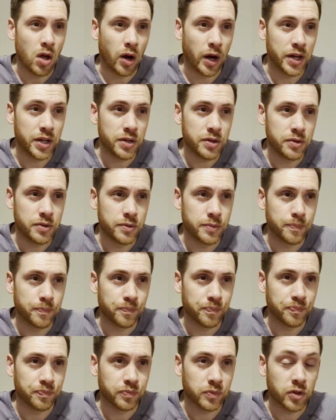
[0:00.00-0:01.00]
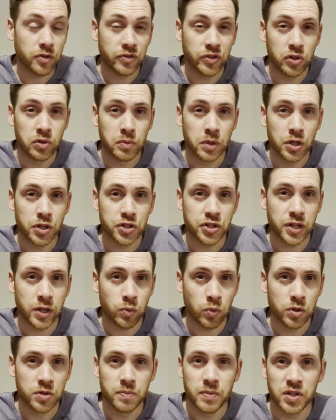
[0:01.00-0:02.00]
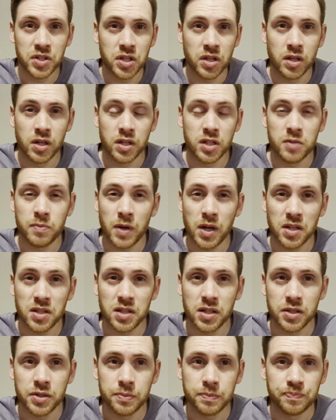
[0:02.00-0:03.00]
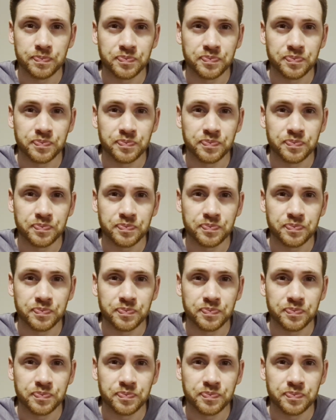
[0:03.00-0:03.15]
I didn't feel much. It was busier than expected.